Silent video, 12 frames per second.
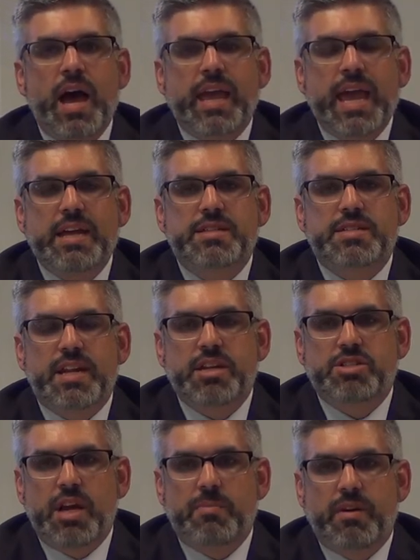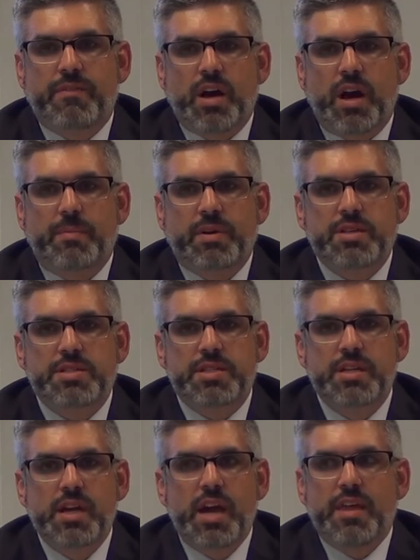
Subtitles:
Kansas City Chamber of Commerce.